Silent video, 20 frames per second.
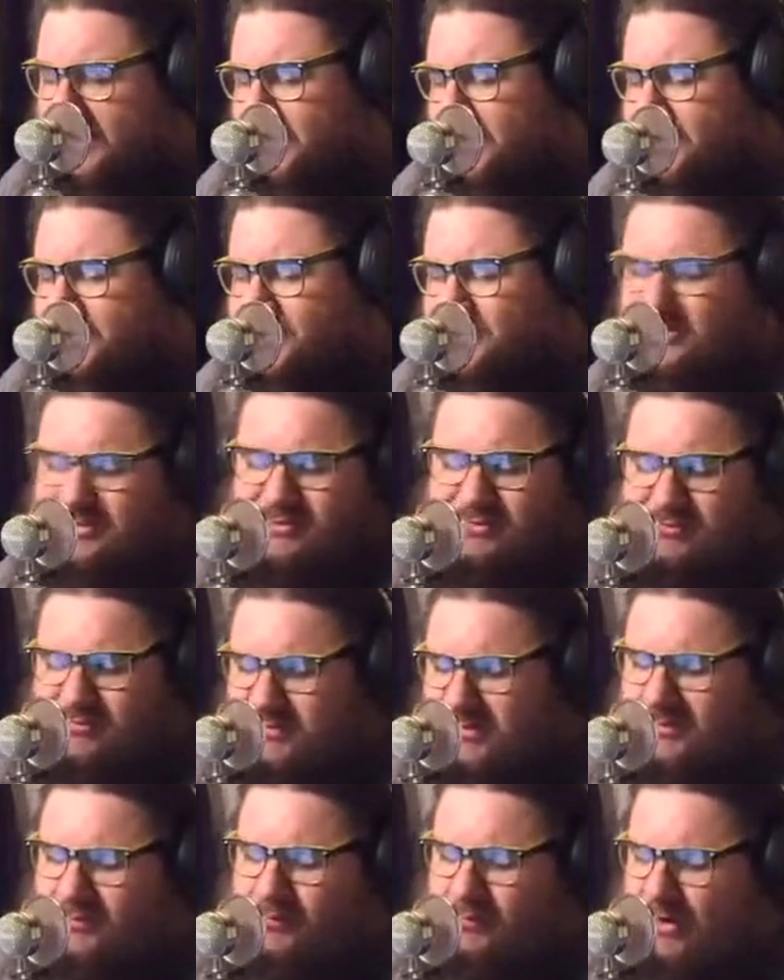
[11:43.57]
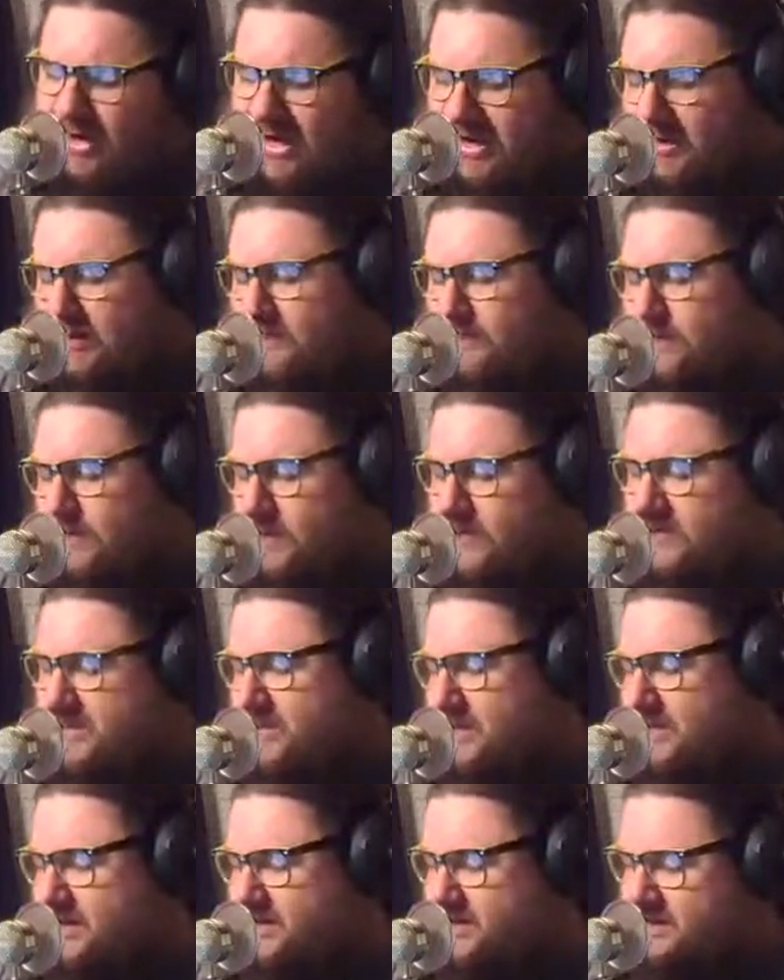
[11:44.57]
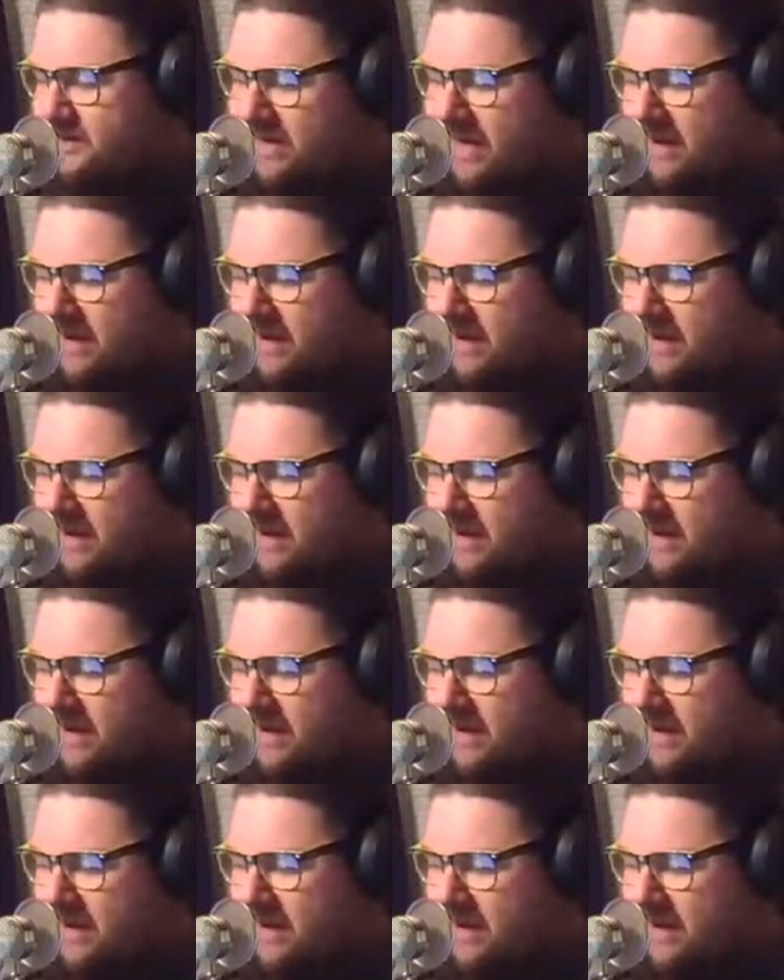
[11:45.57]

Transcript: And this is just some random person